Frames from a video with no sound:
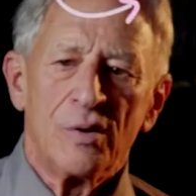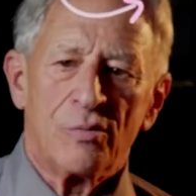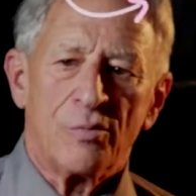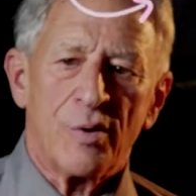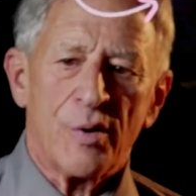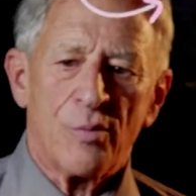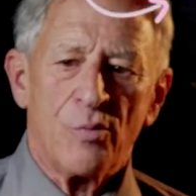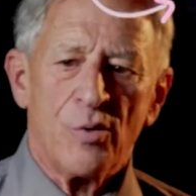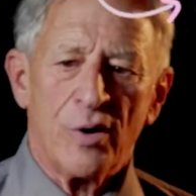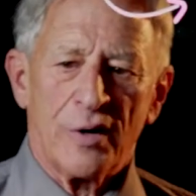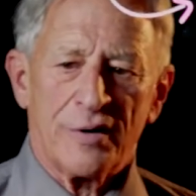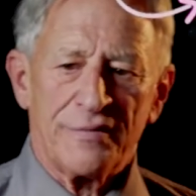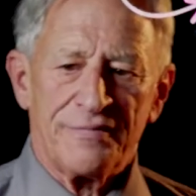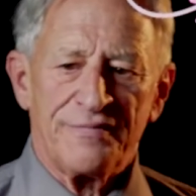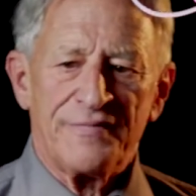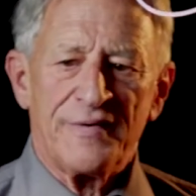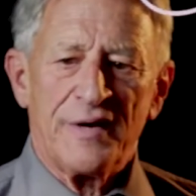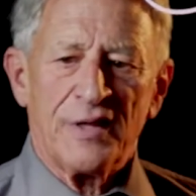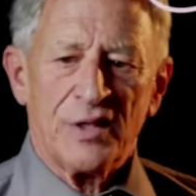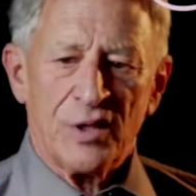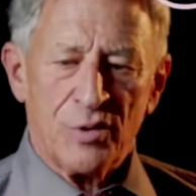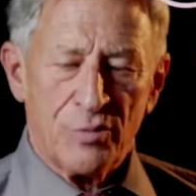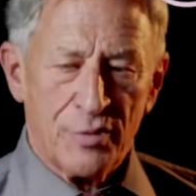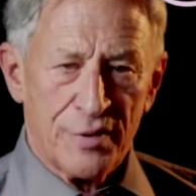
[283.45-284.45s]
We want to
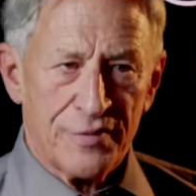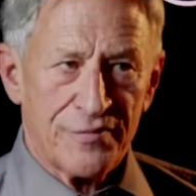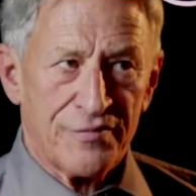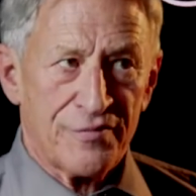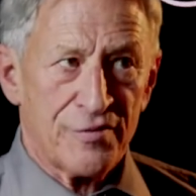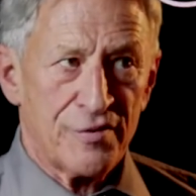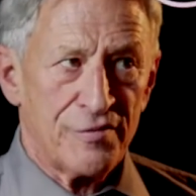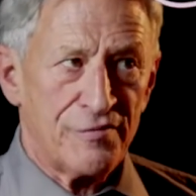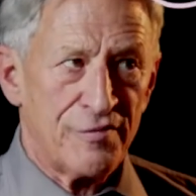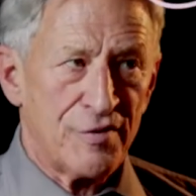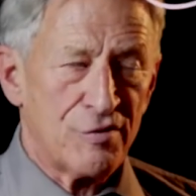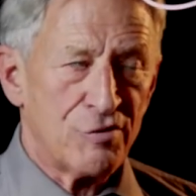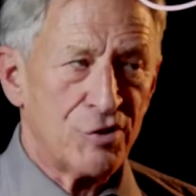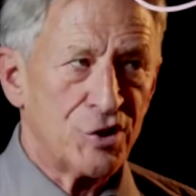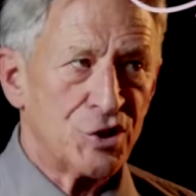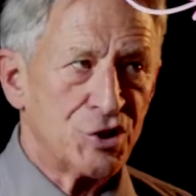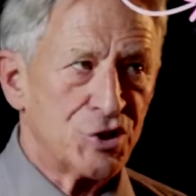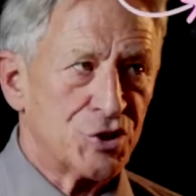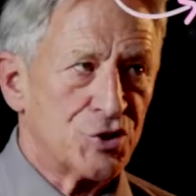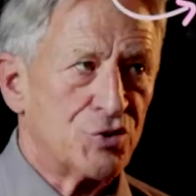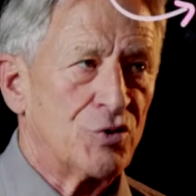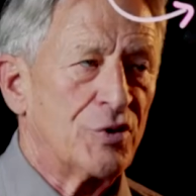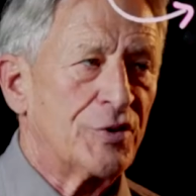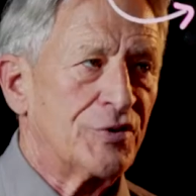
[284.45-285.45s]
follow it for a very
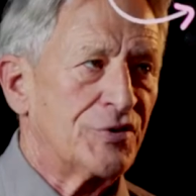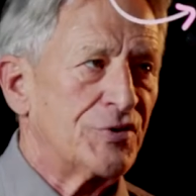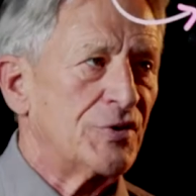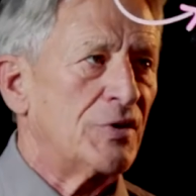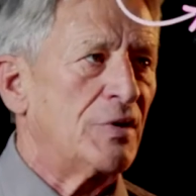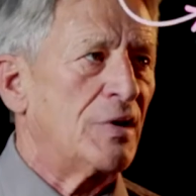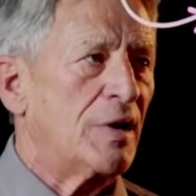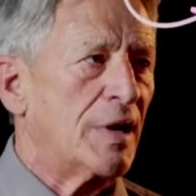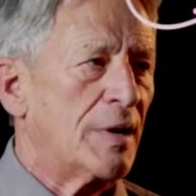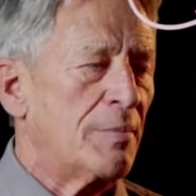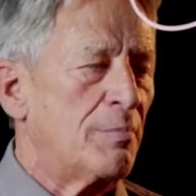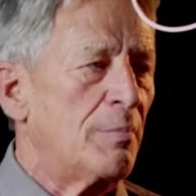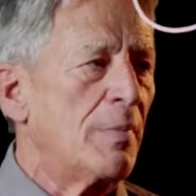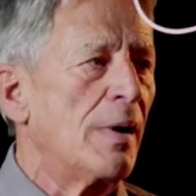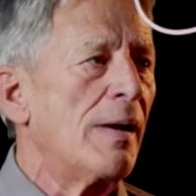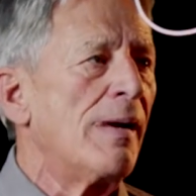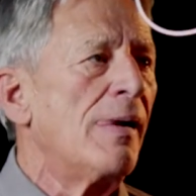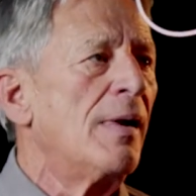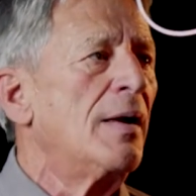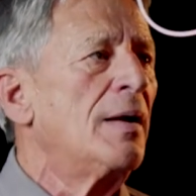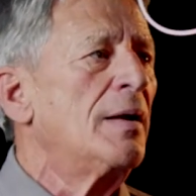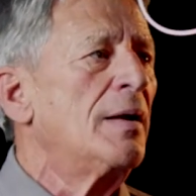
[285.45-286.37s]
short time,